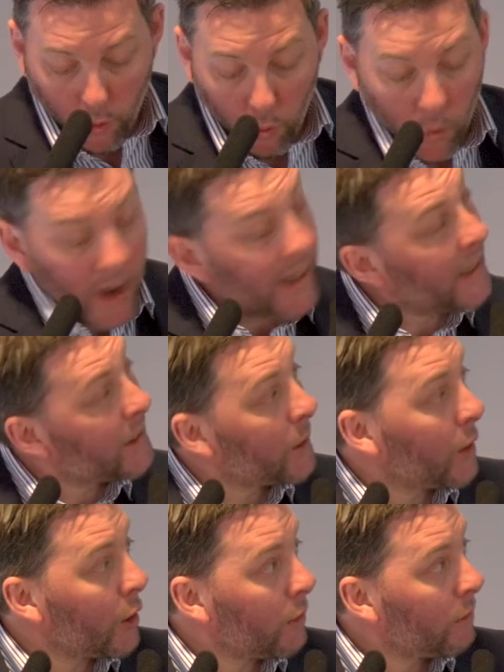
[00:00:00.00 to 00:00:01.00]
way
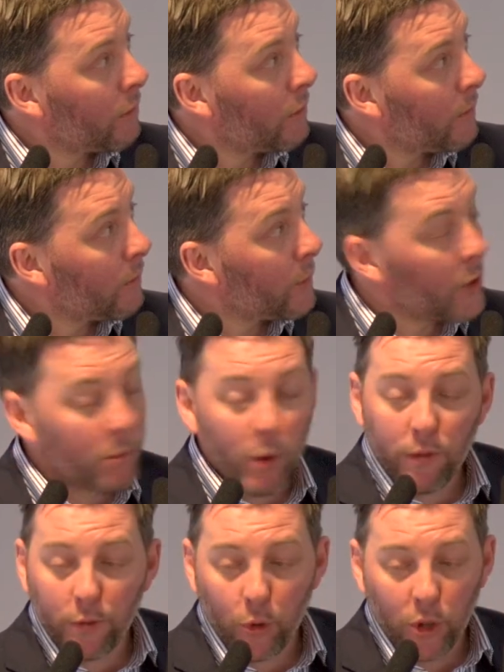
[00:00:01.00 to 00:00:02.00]
to
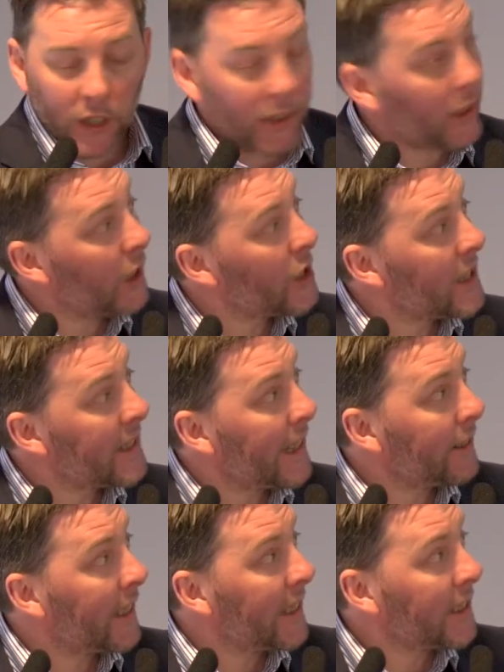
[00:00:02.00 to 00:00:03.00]
move forward and digest
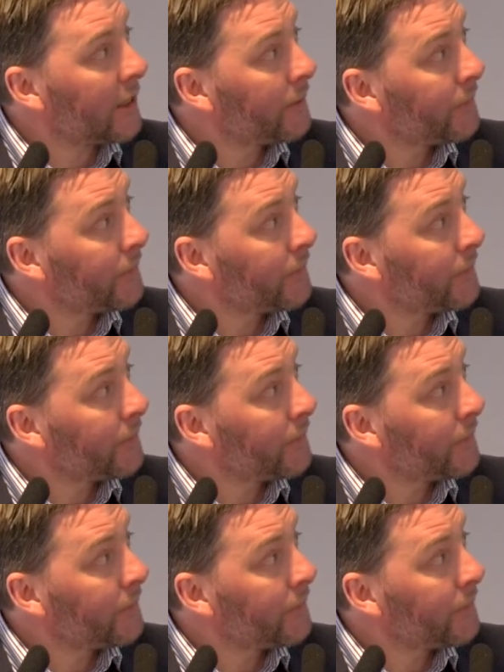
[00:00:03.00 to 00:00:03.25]
our data.